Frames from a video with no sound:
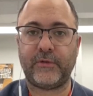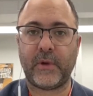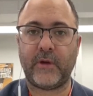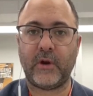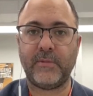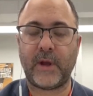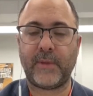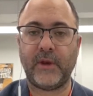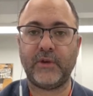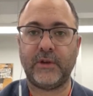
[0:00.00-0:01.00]
from her own
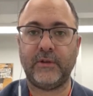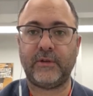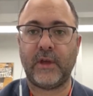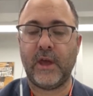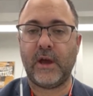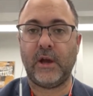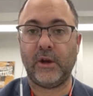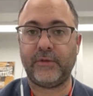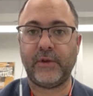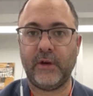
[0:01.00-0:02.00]
backbenchers, a
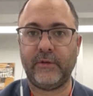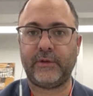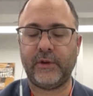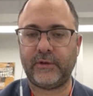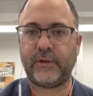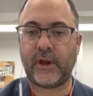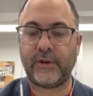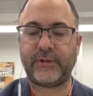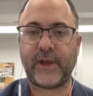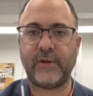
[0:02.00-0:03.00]
lot of nervousness, uh,
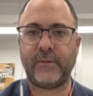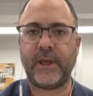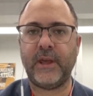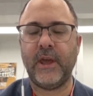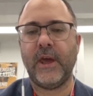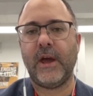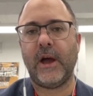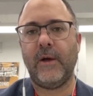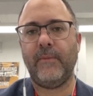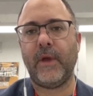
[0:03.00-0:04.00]
understandably.
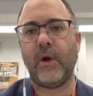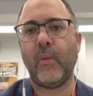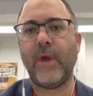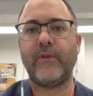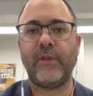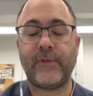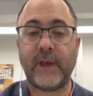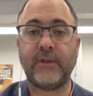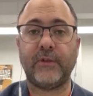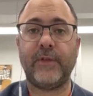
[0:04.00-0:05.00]
Um, whether in the
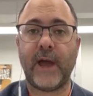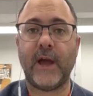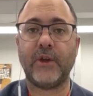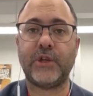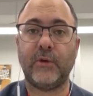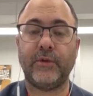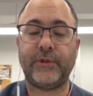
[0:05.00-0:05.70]
face of that she will